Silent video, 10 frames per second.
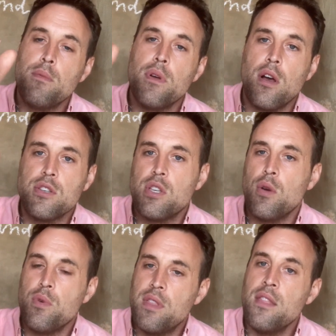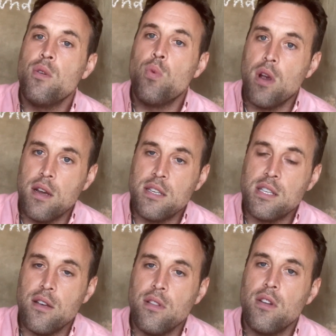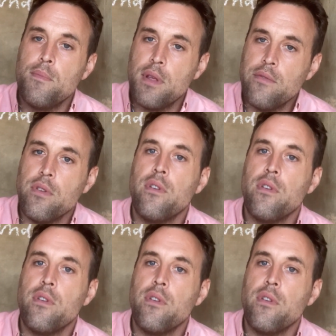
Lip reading: but also within the word is a little bit of a